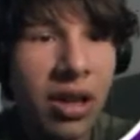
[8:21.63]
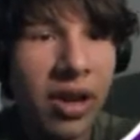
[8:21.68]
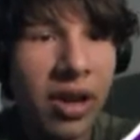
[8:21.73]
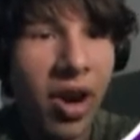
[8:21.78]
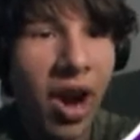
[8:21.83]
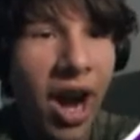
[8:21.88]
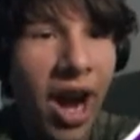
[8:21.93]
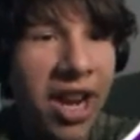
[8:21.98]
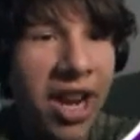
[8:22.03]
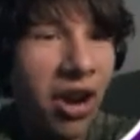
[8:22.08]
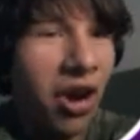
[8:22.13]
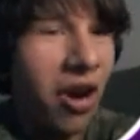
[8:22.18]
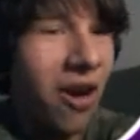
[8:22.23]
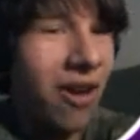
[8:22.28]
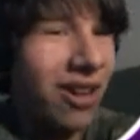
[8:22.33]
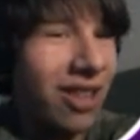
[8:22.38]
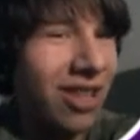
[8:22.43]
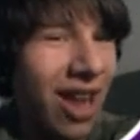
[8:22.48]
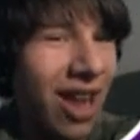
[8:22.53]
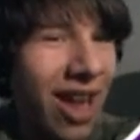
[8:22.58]
I heard
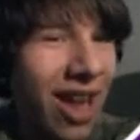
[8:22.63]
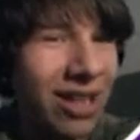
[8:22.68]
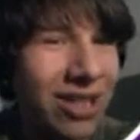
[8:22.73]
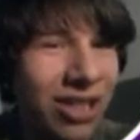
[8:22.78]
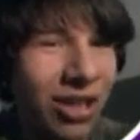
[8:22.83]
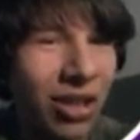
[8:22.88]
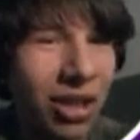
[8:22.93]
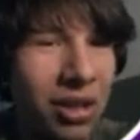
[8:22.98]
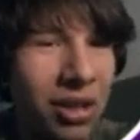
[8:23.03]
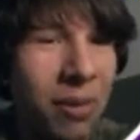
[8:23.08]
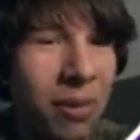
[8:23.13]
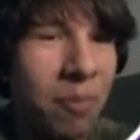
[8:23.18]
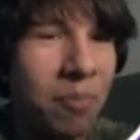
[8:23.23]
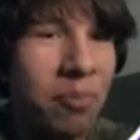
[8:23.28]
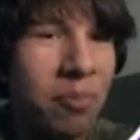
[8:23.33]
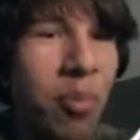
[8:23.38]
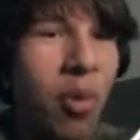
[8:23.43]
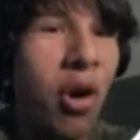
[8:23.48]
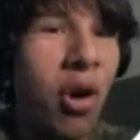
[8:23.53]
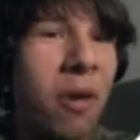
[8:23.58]
that. It sounded like you
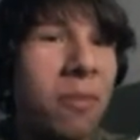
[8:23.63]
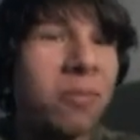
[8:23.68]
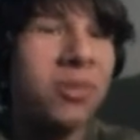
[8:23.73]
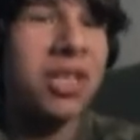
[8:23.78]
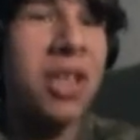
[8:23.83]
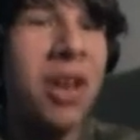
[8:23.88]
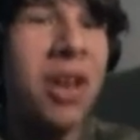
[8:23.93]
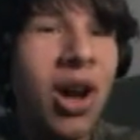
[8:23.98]
burped.